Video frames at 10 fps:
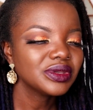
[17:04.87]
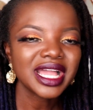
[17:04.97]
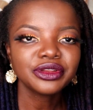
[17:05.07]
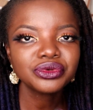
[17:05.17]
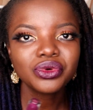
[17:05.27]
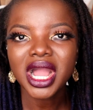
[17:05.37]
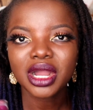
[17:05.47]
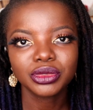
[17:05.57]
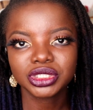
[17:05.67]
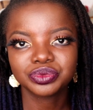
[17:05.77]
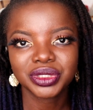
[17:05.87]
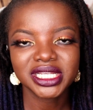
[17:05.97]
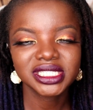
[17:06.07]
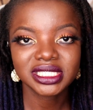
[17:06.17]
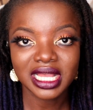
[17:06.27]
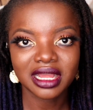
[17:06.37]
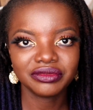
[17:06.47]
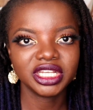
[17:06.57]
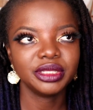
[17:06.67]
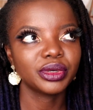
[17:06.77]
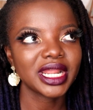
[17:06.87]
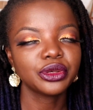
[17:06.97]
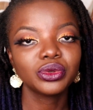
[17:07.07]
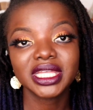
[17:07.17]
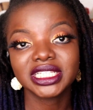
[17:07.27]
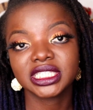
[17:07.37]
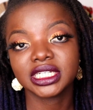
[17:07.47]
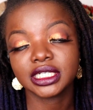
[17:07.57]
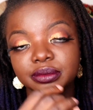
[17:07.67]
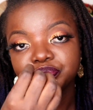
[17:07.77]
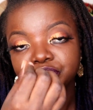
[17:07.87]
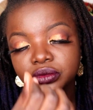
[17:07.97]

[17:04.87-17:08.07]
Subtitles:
I don't know how much the prices are really, but I know that the